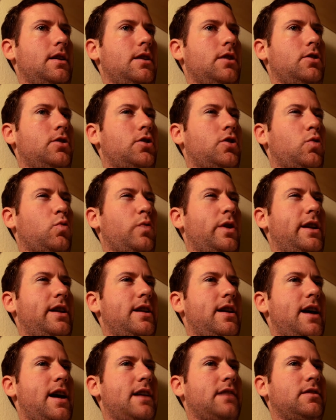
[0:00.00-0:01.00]

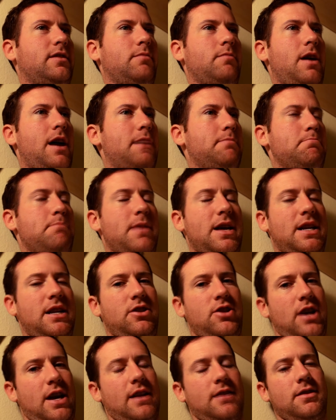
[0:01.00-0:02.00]
Serena had many
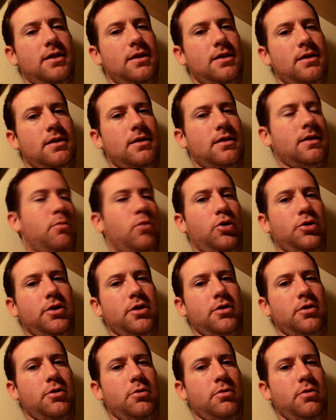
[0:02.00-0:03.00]
chances, a
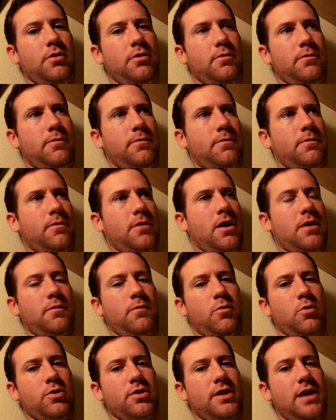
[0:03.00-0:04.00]
multitude of
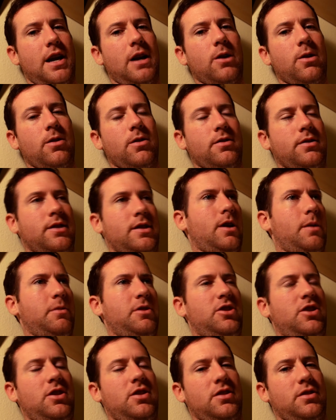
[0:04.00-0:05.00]
unforced errors. I
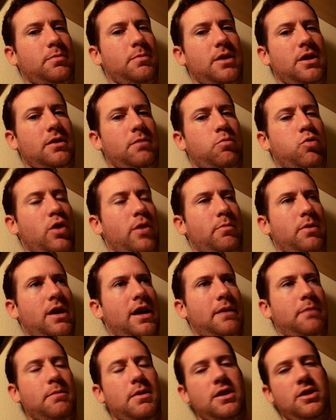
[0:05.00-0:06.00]
mean, she just point
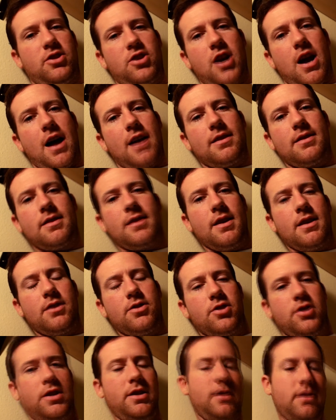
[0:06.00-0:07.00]
blank missed shots that
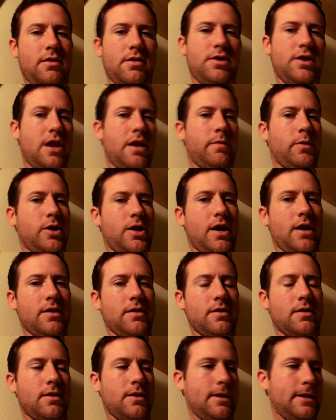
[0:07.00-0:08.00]
she never
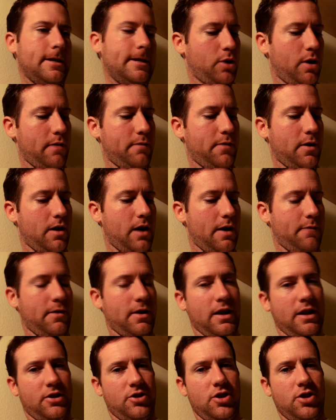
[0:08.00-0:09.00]
does. So I felt
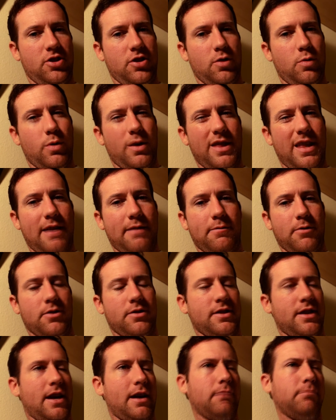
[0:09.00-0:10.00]
like she should have won that
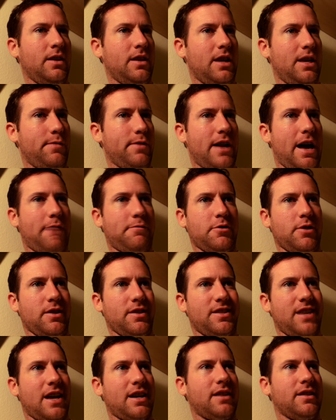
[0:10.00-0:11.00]
first set. Even after the
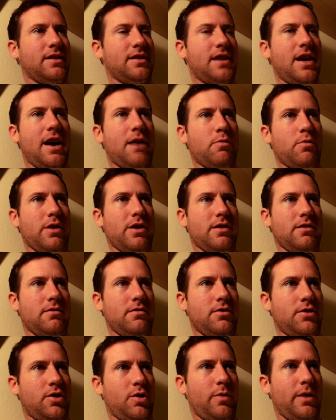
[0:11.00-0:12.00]
second set,
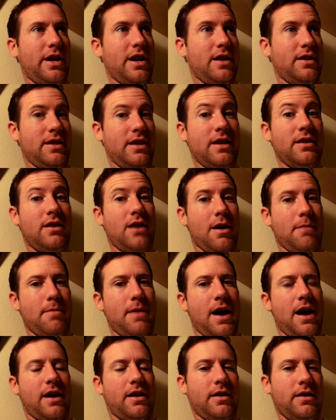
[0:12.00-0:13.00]
when Serena did come
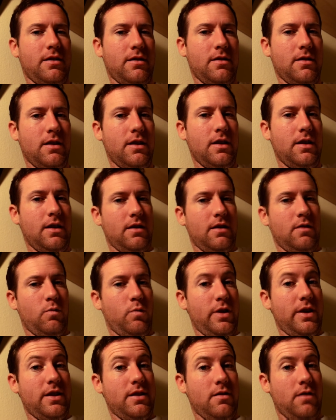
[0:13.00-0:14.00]
back and
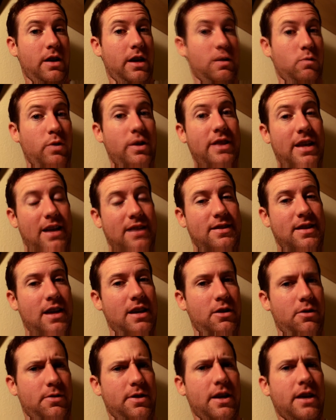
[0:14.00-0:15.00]
win that
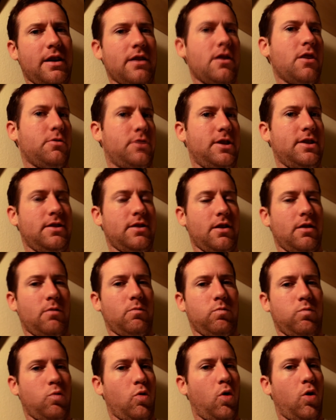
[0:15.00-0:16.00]
set, you're thinking, oh, she's gonna
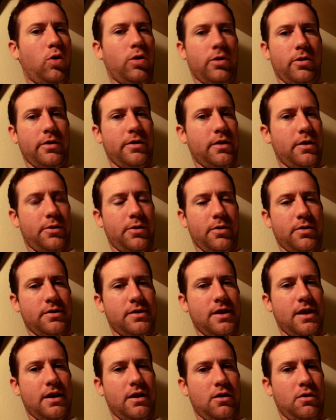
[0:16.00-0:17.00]
roll her in the 3rd
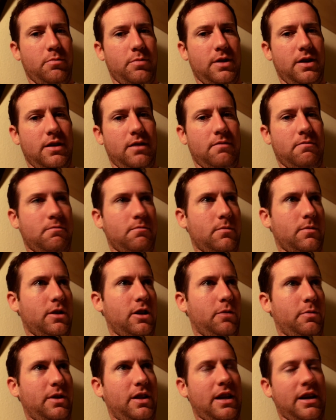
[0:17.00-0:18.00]
set. It'll be
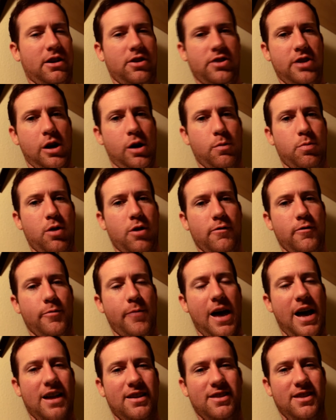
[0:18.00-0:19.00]
like a Sharapova
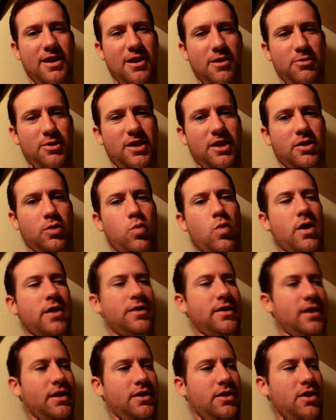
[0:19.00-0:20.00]
match, 6-1,
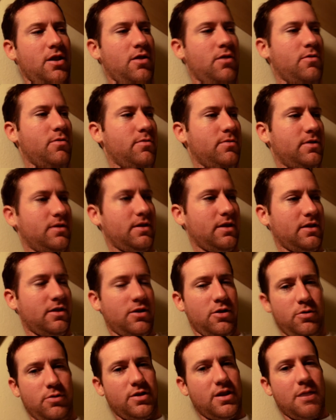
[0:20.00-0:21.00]
6-0,
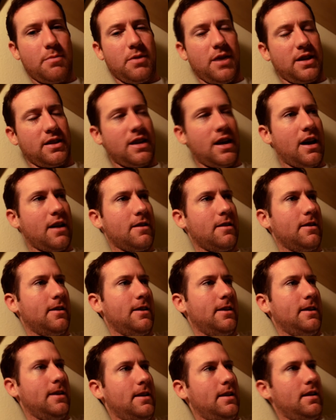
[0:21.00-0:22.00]
6-2, something like that.
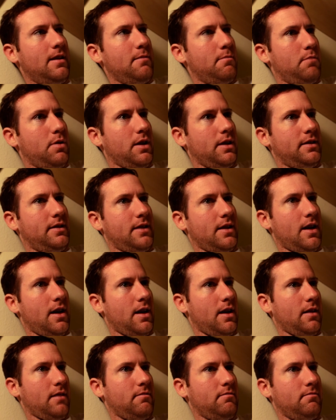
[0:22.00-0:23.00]
But
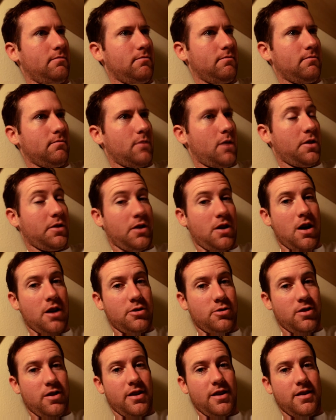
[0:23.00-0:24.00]
on the
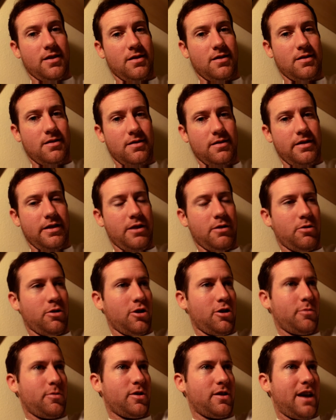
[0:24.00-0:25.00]
contrary,
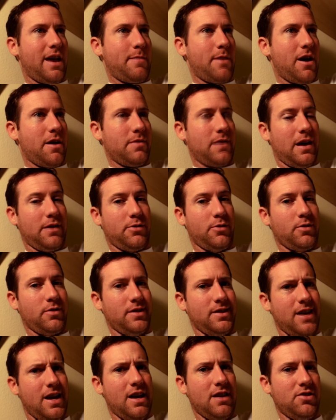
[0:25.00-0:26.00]
Kerber came out in that 3rd
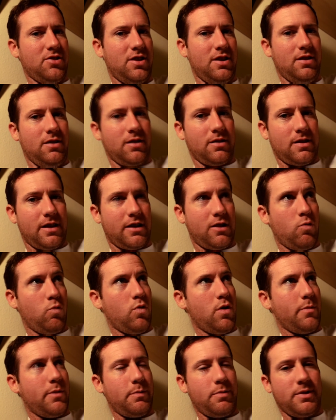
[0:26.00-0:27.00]
set and she looked like a
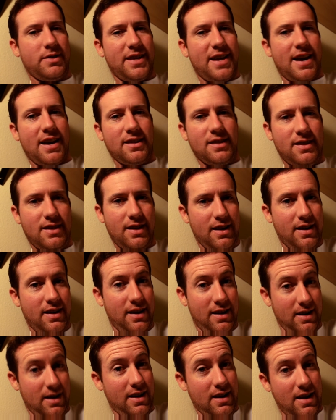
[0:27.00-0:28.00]
woman possessed,
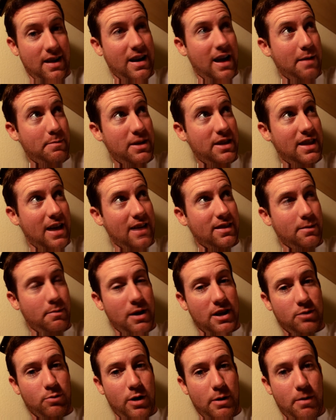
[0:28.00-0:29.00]
and I mean that in the
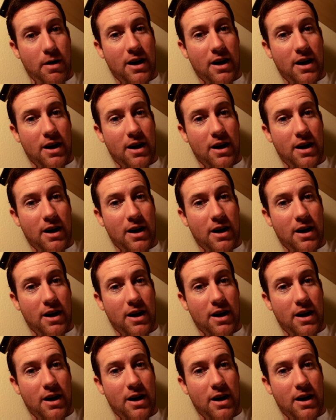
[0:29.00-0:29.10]
best way